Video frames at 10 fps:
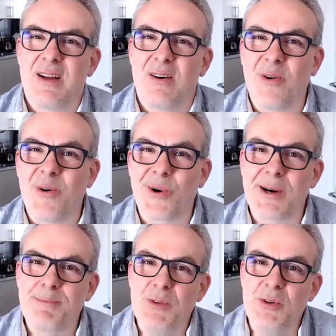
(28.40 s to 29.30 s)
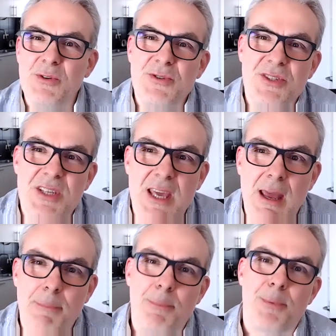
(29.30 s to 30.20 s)
Or do you
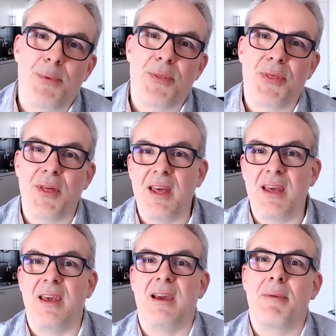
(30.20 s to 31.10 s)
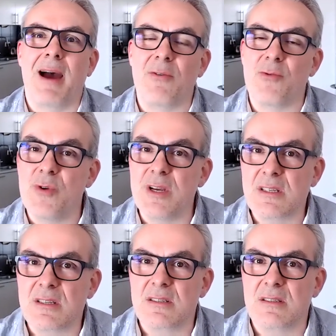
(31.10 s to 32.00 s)
skip thinking about
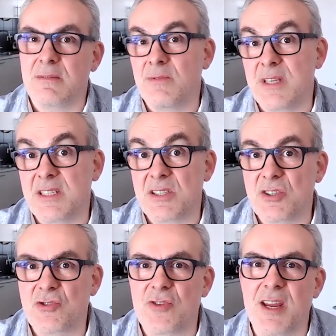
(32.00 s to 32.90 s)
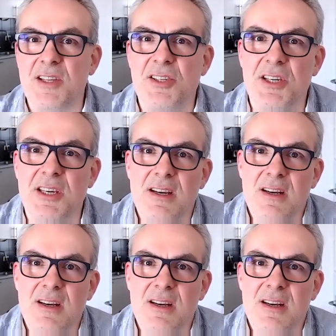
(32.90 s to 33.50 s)
risks and test strategy